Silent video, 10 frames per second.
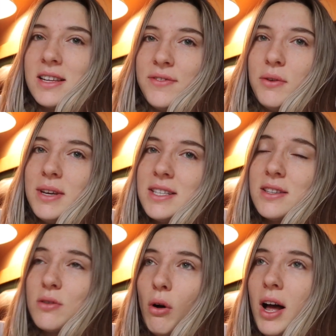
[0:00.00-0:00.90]
Past few weeks
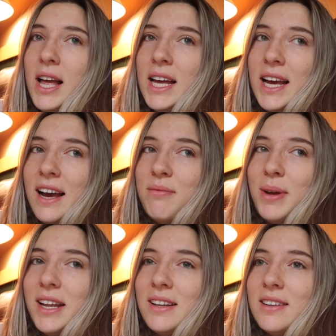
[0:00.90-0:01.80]
at school have
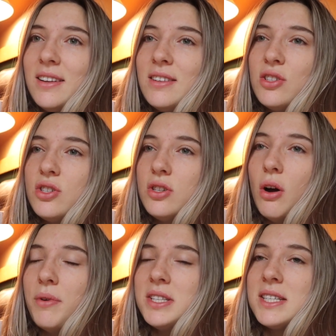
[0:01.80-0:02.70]
been
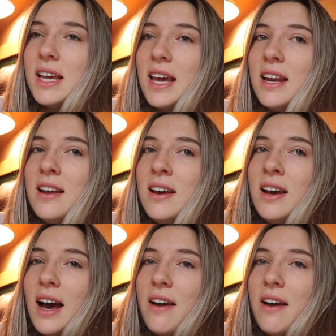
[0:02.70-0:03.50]
so insane.